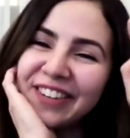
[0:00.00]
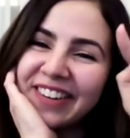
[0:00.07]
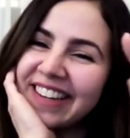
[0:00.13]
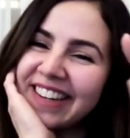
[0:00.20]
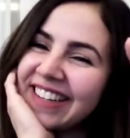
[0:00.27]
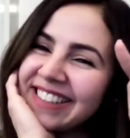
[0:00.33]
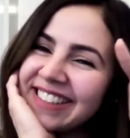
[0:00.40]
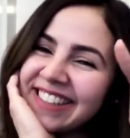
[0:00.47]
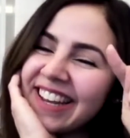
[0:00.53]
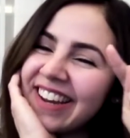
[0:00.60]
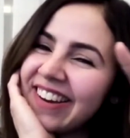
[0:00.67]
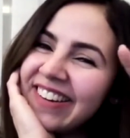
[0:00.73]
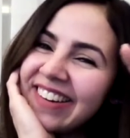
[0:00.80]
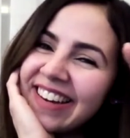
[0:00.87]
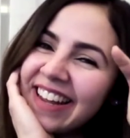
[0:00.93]
were gonna say
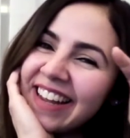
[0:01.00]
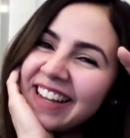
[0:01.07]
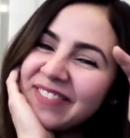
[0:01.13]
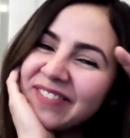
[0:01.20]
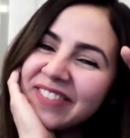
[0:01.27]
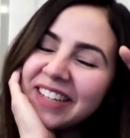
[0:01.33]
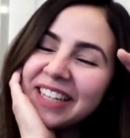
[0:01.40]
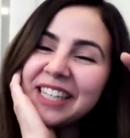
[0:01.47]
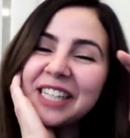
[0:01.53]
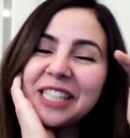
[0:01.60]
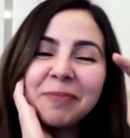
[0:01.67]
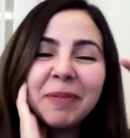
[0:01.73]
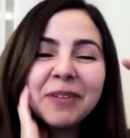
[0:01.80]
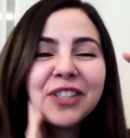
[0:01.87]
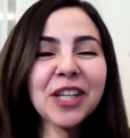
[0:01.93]
her name,
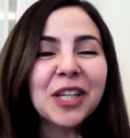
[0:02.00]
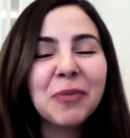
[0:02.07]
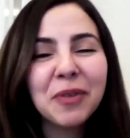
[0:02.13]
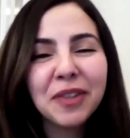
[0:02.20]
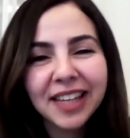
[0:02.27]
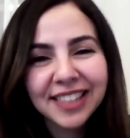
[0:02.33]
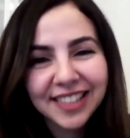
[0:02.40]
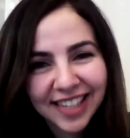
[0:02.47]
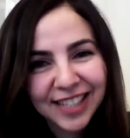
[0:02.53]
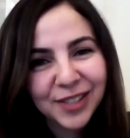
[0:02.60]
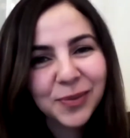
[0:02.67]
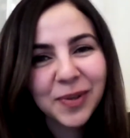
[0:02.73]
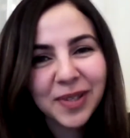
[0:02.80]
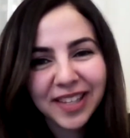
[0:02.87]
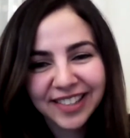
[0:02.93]
especially with it ends
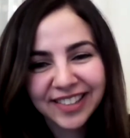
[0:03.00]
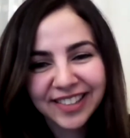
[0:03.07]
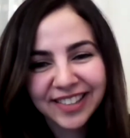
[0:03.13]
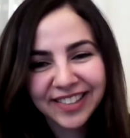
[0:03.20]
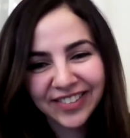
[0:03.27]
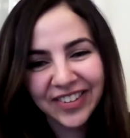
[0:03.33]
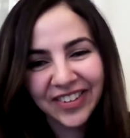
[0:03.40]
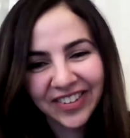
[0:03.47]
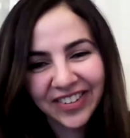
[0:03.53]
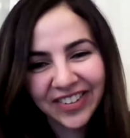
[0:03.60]
with us, no?